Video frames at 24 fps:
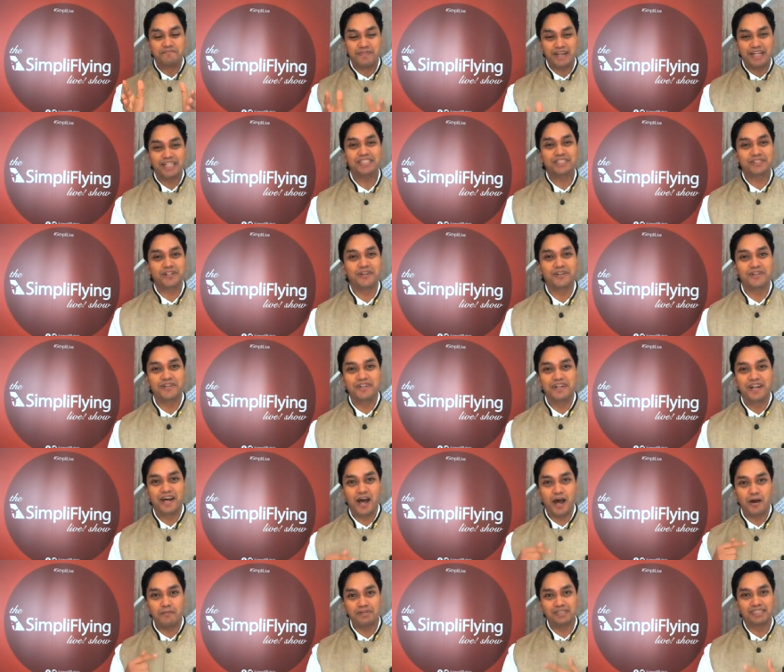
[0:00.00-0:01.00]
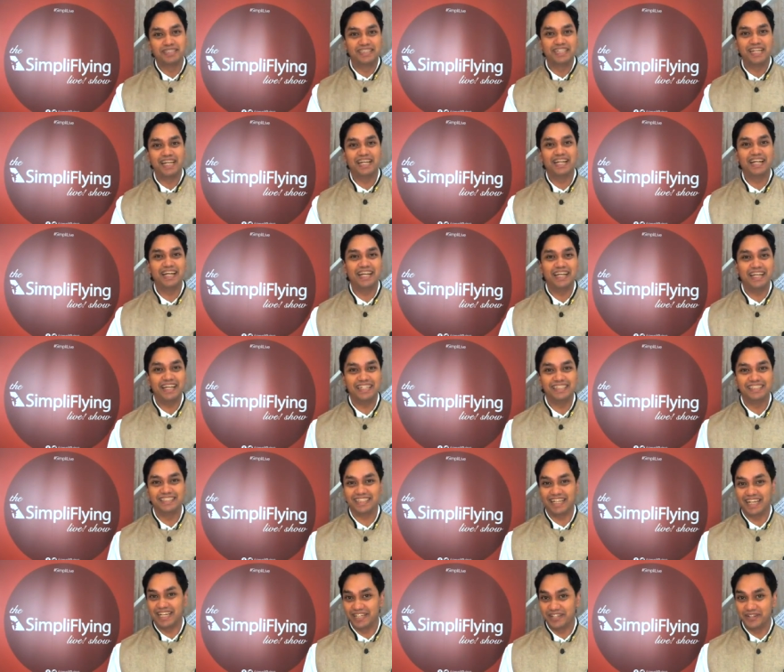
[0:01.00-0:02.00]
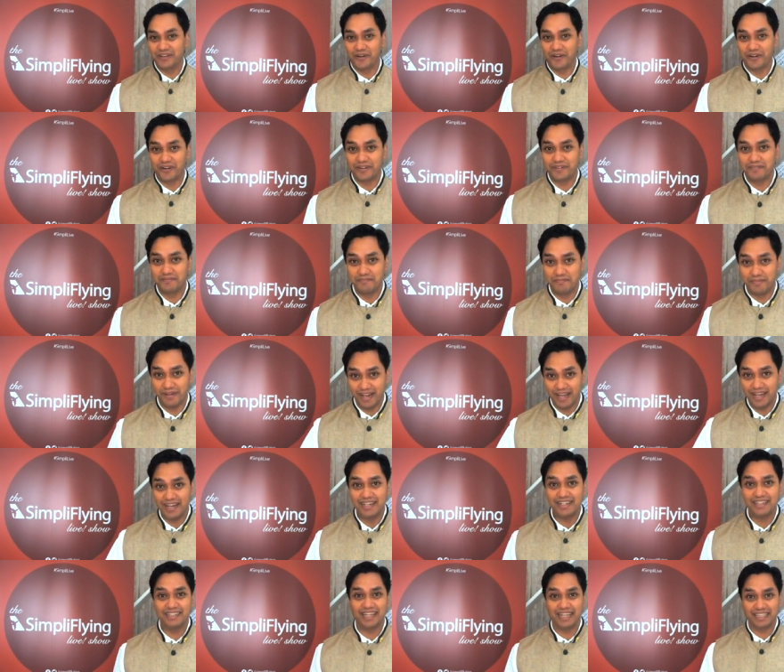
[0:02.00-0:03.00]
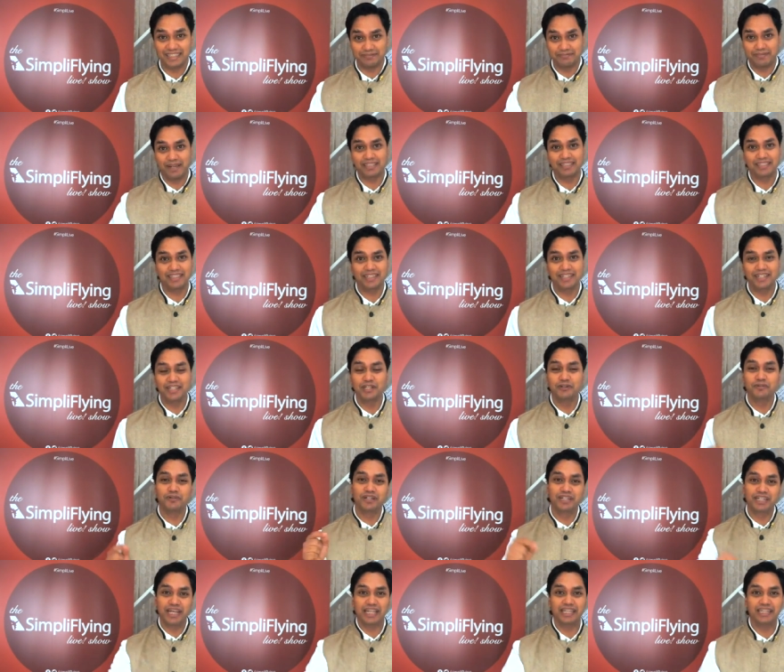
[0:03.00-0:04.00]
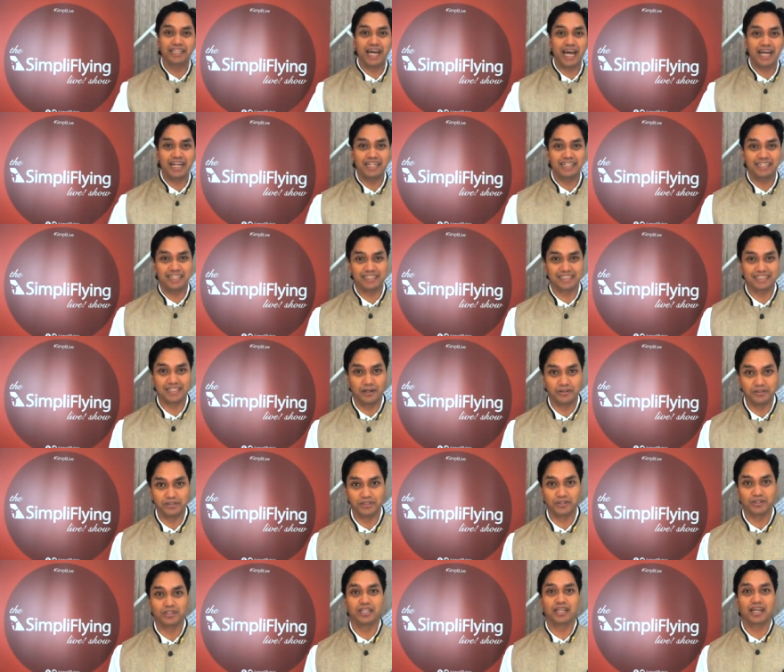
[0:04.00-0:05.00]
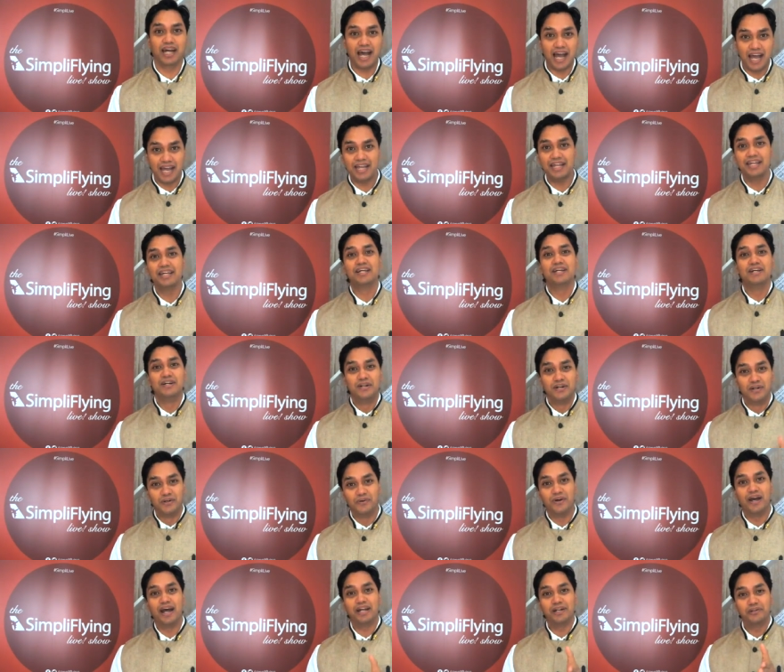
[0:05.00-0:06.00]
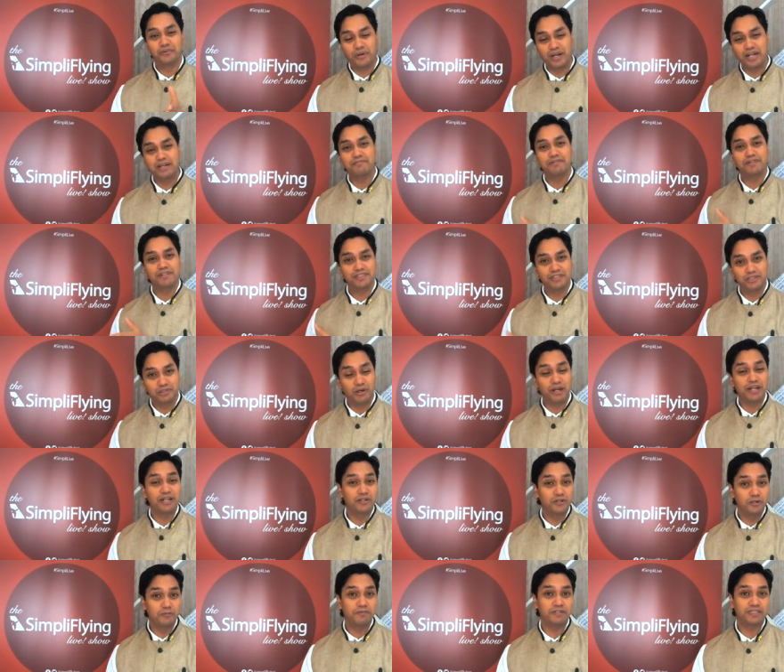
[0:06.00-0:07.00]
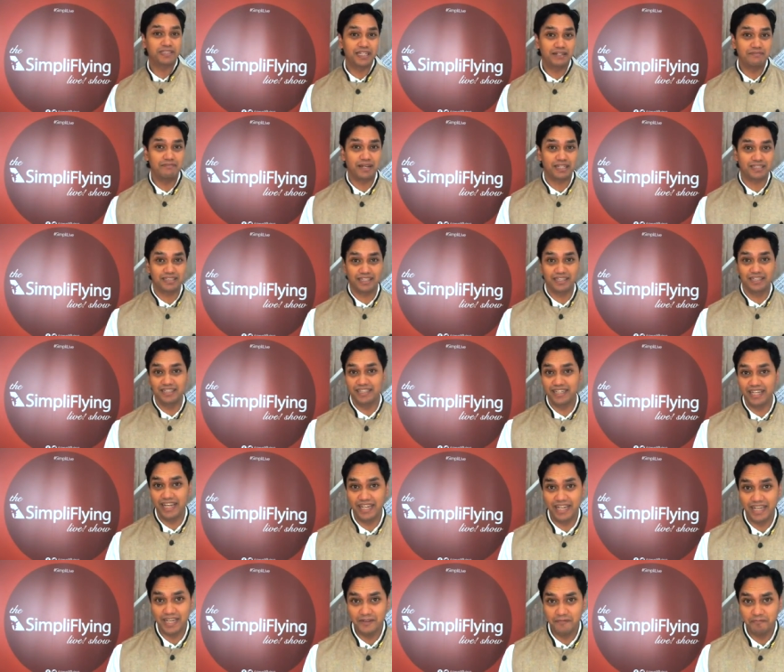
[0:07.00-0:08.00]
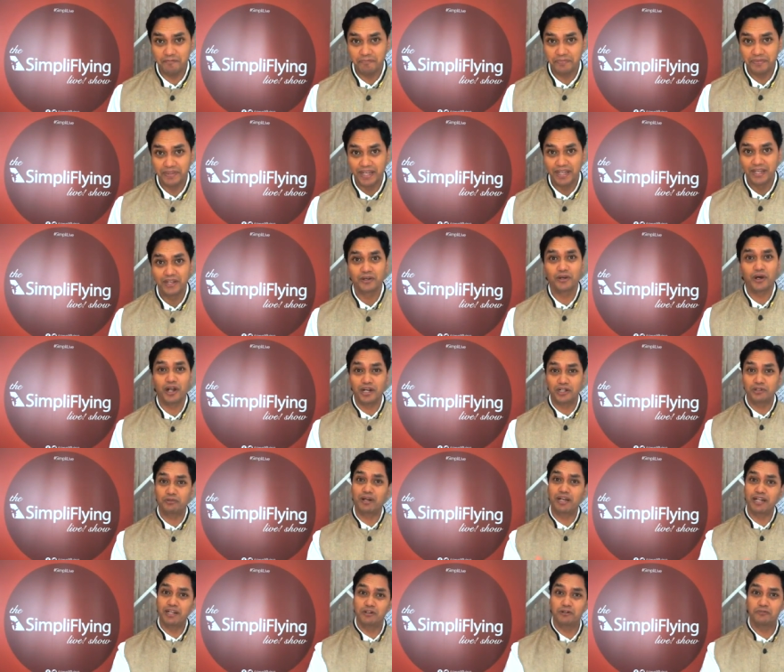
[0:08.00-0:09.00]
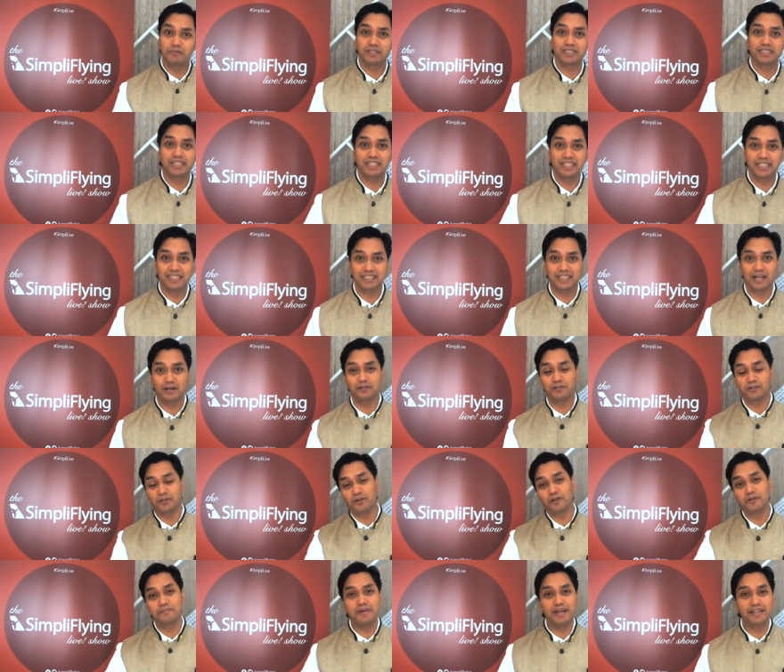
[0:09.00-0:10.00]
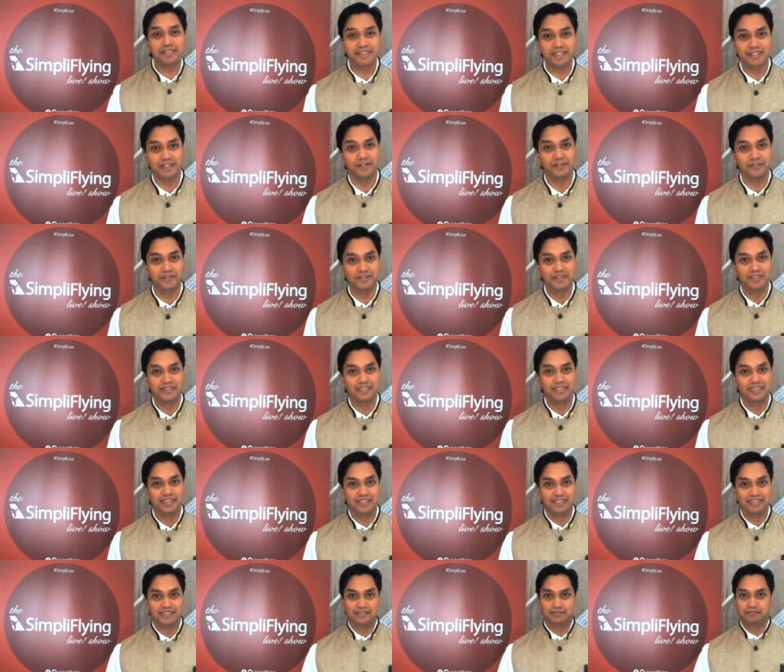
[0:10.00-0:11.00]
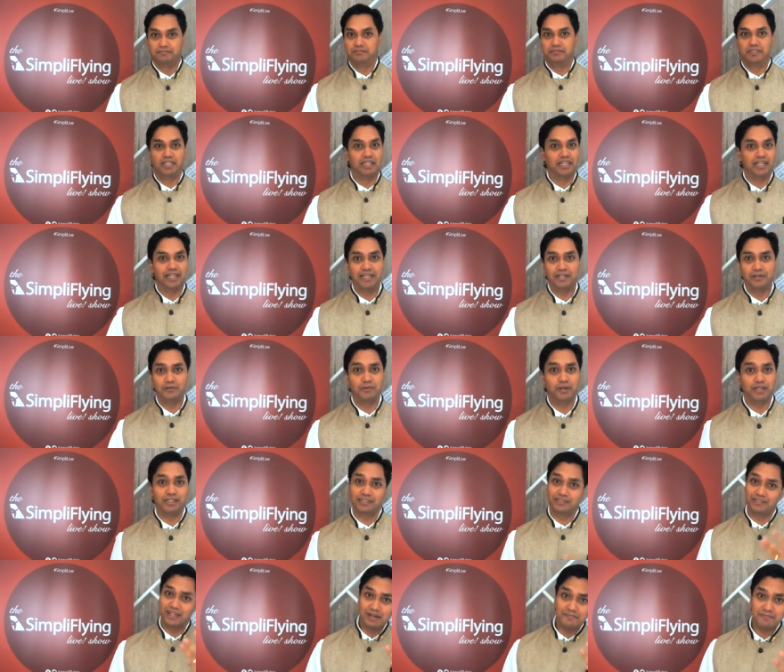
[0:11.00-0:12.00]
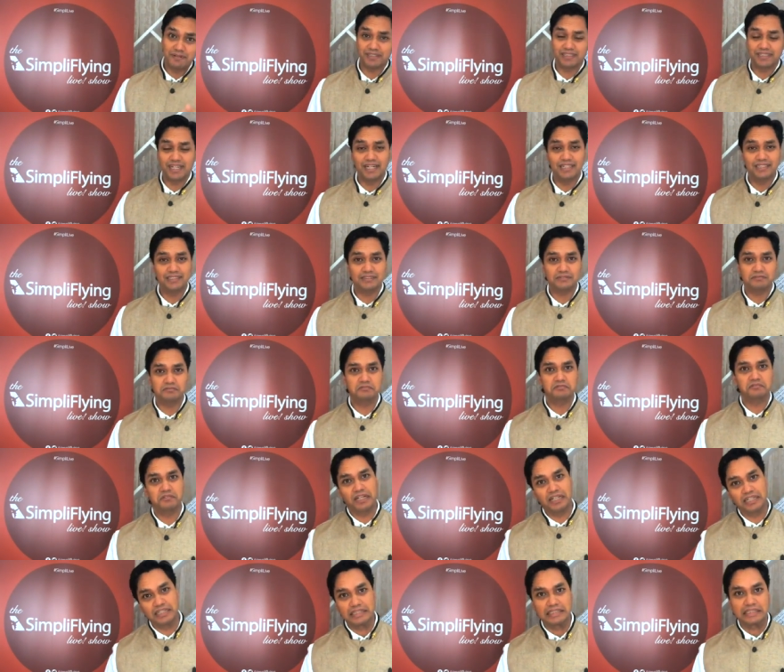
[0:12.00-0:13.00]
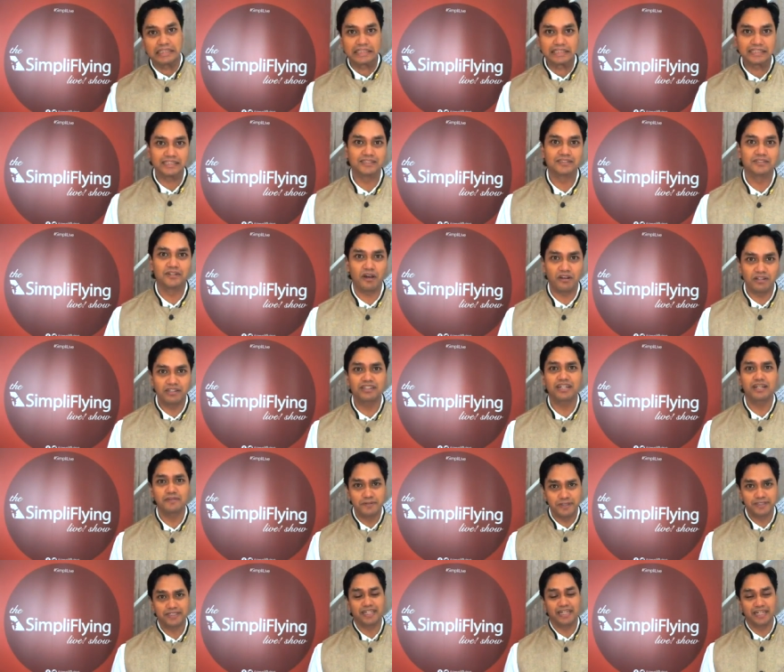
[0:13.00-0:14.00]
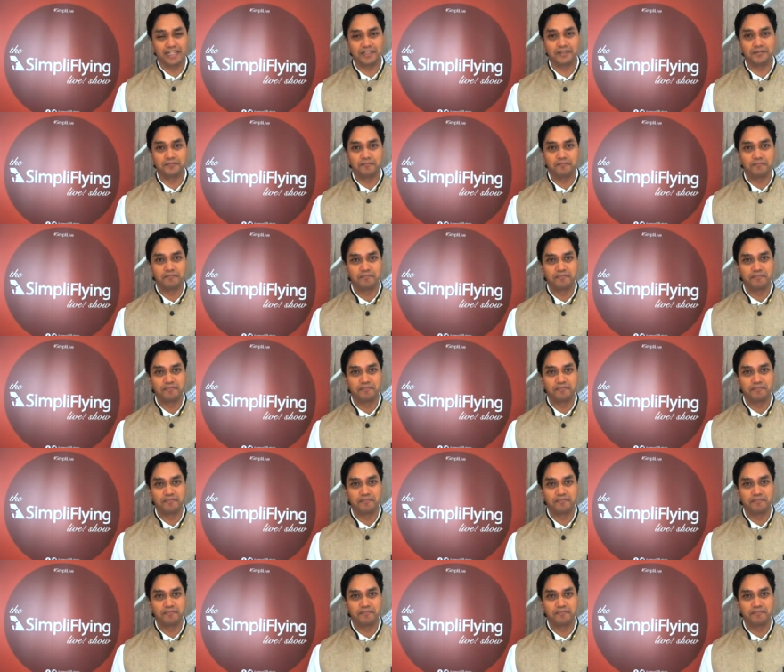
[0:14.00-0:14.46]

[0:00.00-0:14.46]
Based on how much DNA is in your blood that's Mexican, you would get that discount. So the guy who had 22% Mexican DNA got a 22% discount to go to Mexico. The lady who had 3%, well, got 3%.